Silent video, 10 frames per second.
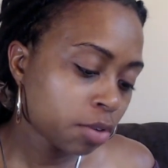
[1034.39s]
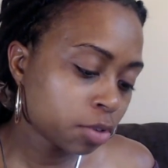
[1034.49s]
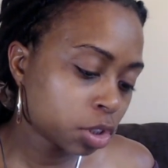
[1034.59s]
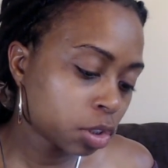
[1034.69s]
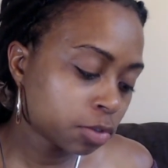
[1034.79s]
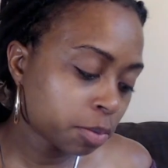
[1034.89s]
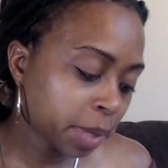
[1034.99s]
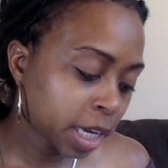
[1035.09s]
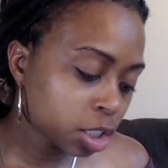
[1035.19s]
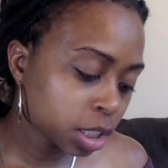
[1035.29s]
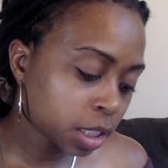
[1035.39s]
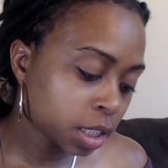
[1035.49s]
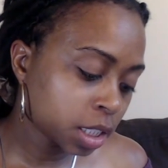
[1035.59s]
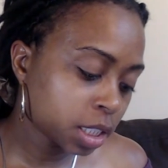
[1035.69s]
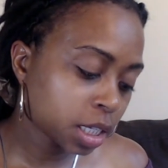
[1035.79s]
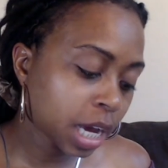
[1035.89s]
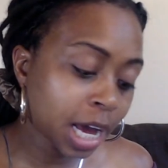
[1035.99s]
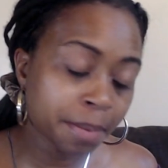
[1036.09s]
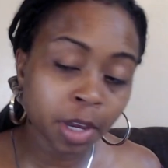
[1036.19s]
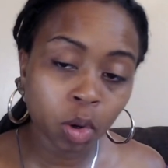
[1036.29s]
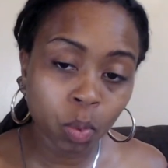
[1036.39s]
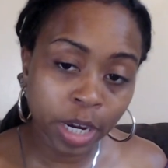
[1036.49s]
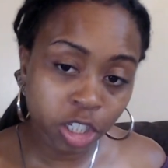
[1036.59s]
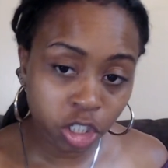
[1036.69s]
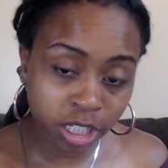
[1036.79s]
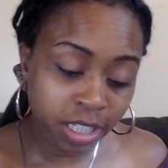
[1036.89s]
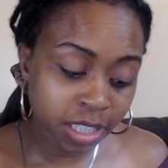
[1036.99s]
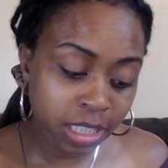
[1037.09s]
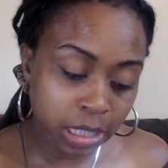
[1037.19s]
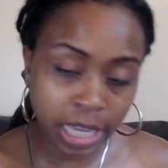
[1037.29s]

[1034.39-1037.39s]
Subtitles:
results from patients, common questions.